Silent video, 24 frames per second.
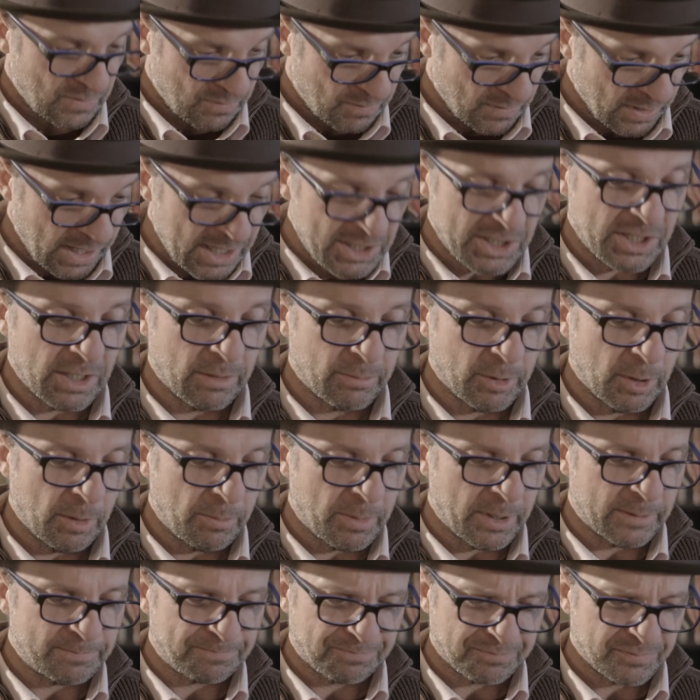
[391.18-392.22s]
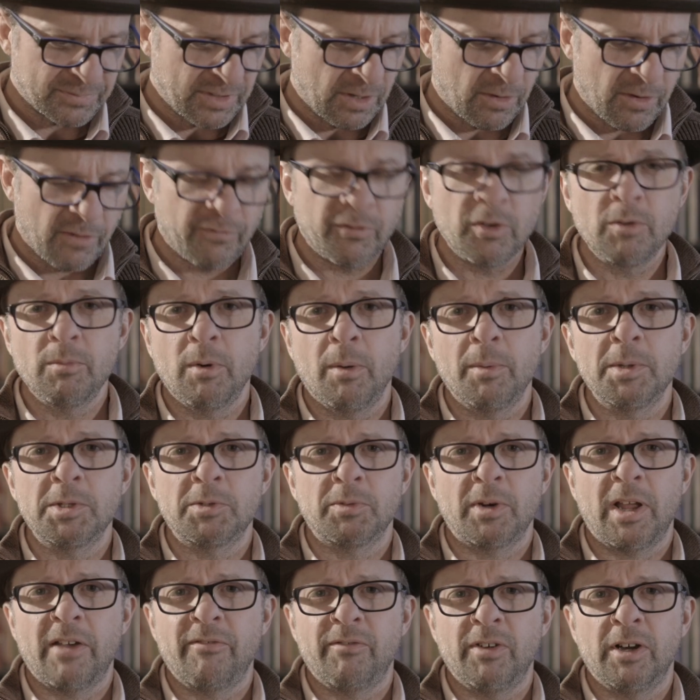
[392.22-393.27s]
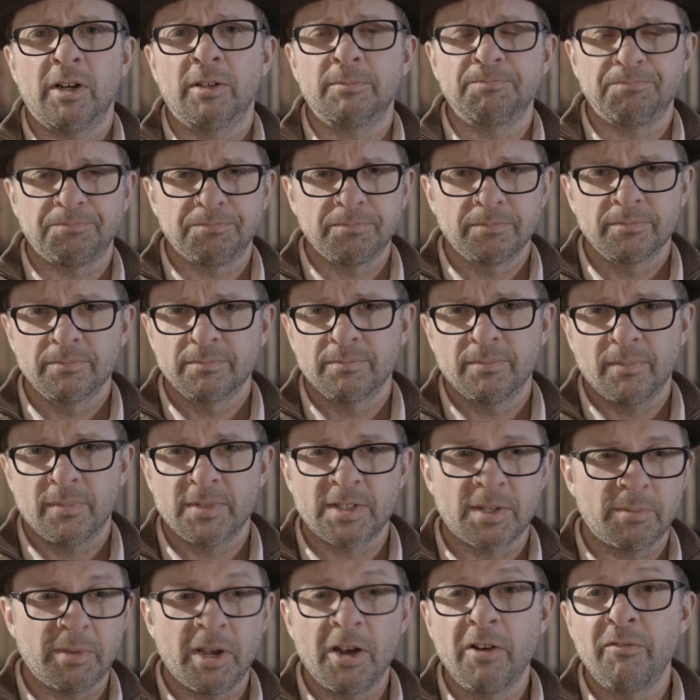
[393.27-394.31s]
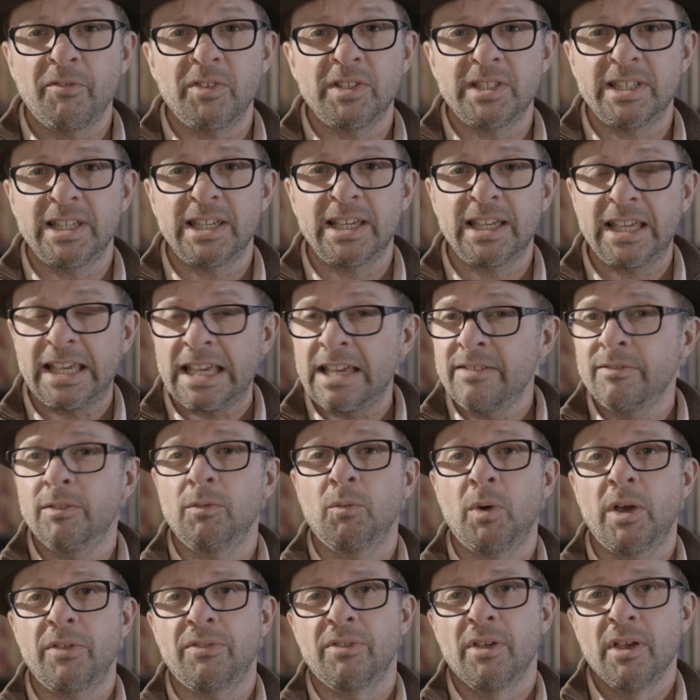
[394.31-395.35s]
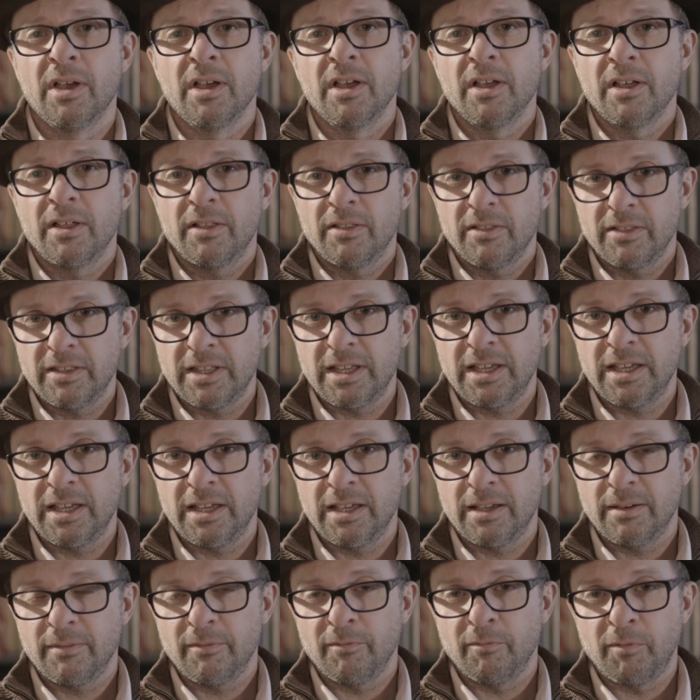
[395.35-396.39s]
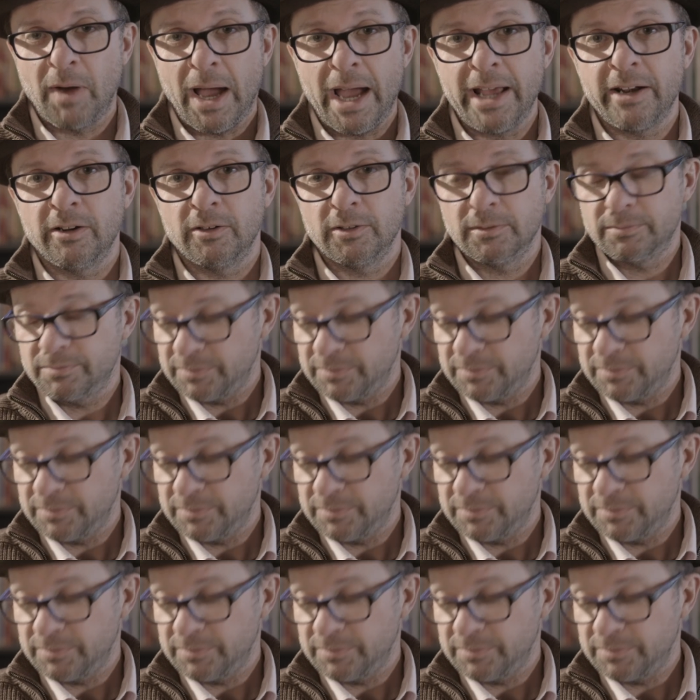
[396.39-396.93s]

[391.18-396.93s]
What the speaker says: Listenable, but there were a few moments when I felt some ear fatigue, even with the vinyl,